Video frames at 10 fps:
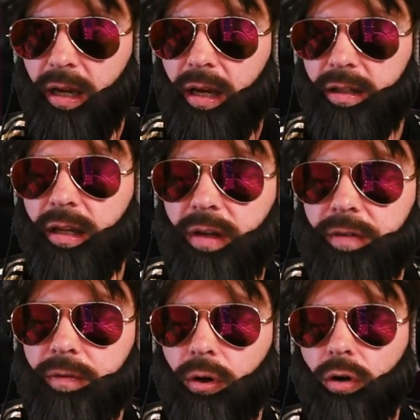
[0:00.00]
Then we
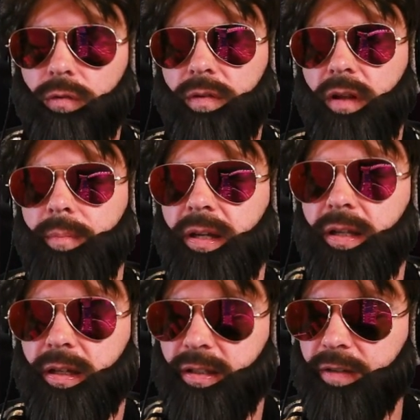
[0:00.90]
have
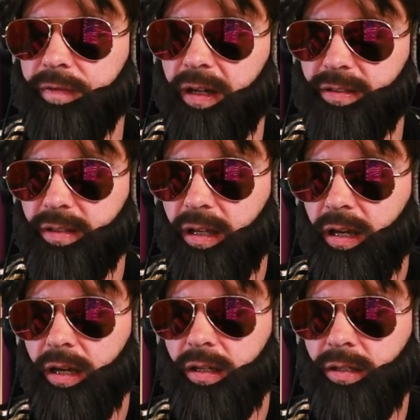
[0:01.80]
overwhelming defense.
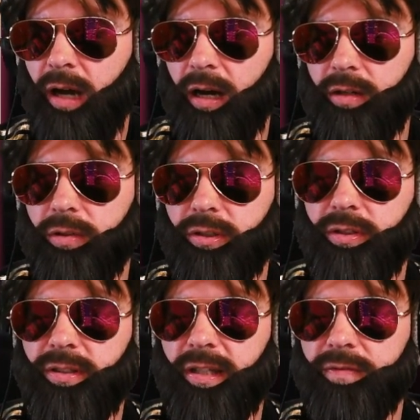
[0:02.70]
Guard or
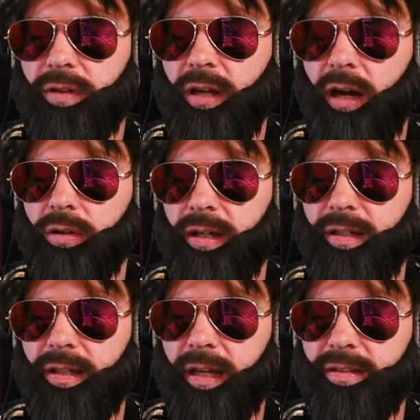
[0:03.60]
successful counter
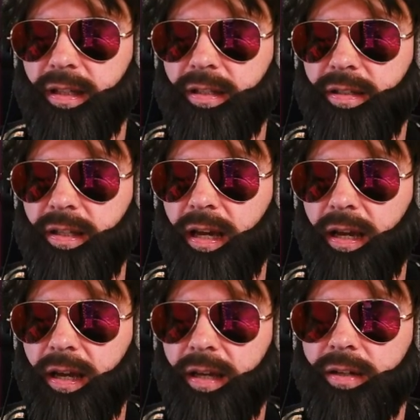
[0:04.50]
attacks
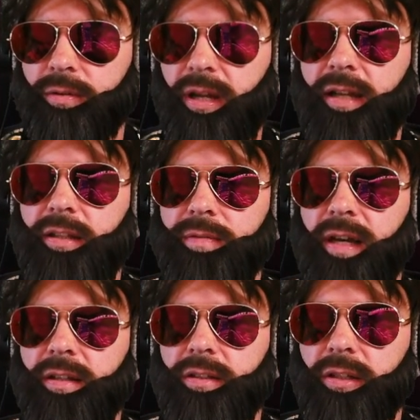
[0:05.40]

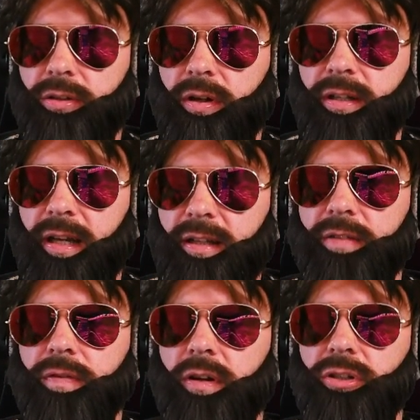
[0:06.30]
reactivate the current
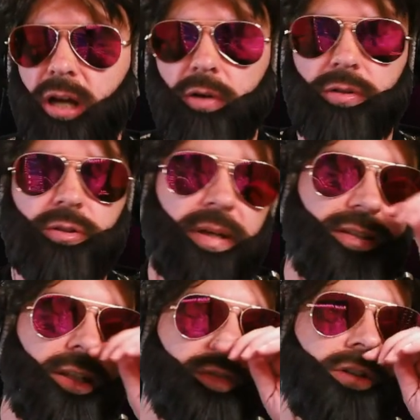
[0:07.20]
active shout. So
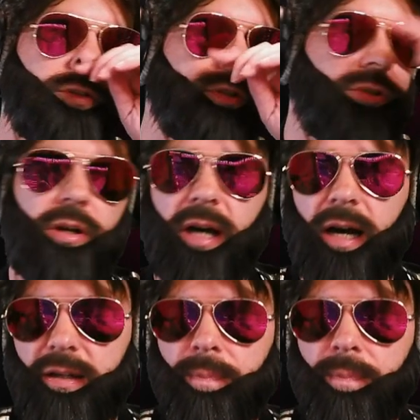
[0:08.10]
basically when you use your guard,